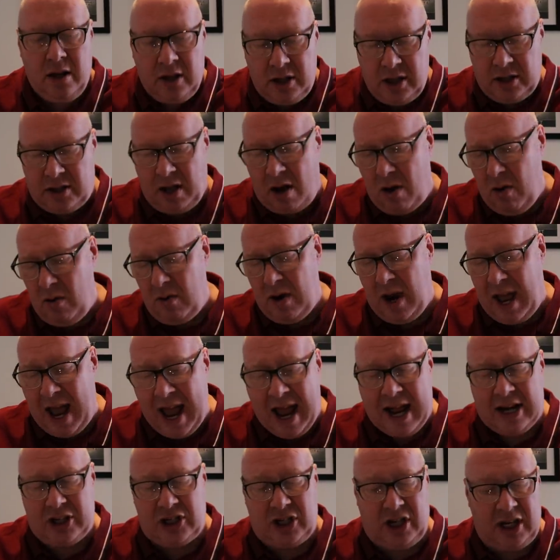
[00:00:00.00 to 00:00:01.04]
You don't
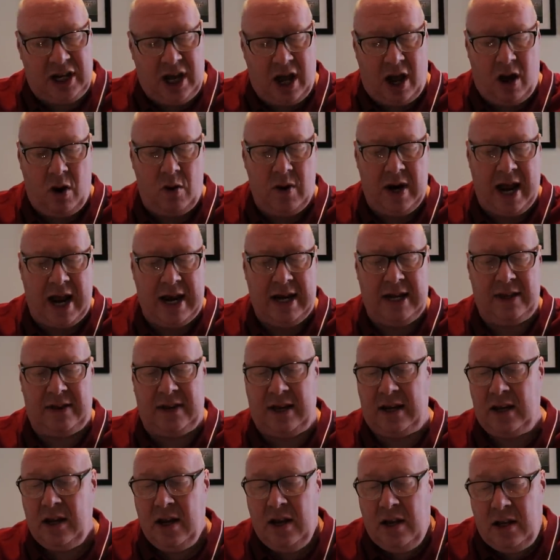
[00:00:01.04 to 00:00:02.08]
actually own
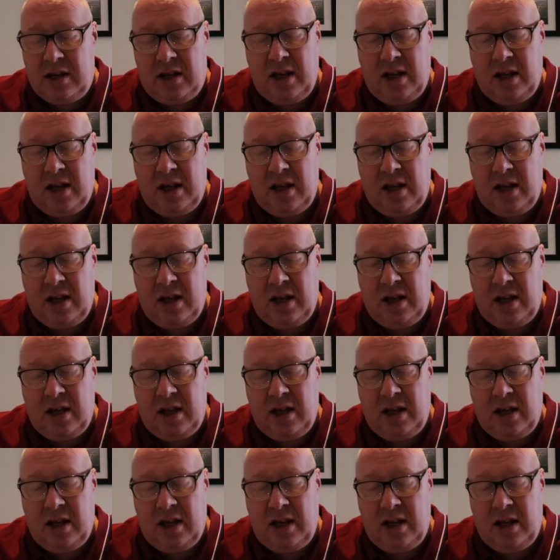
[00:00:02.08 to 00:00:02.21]
anything.